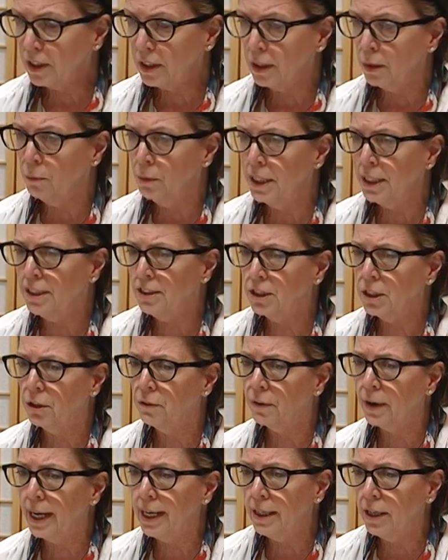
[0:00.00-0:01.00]
what is a
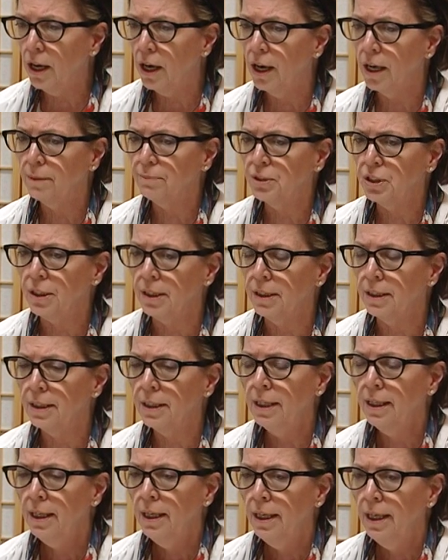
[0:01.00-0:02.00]
great option
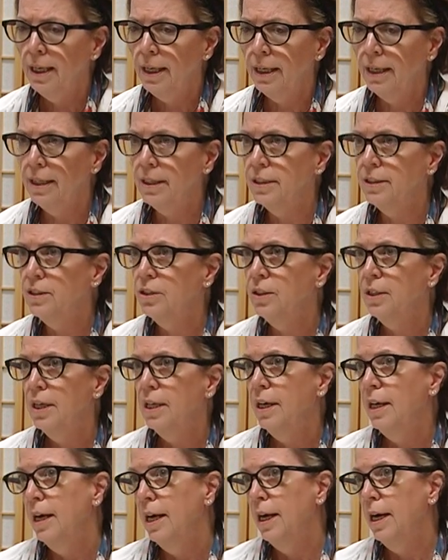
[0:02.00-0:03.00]
is
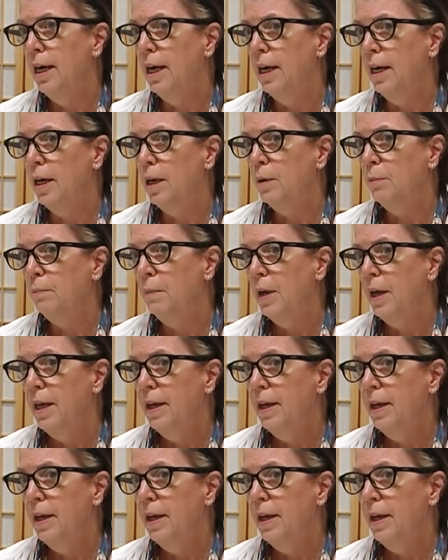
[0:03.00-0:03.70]
um,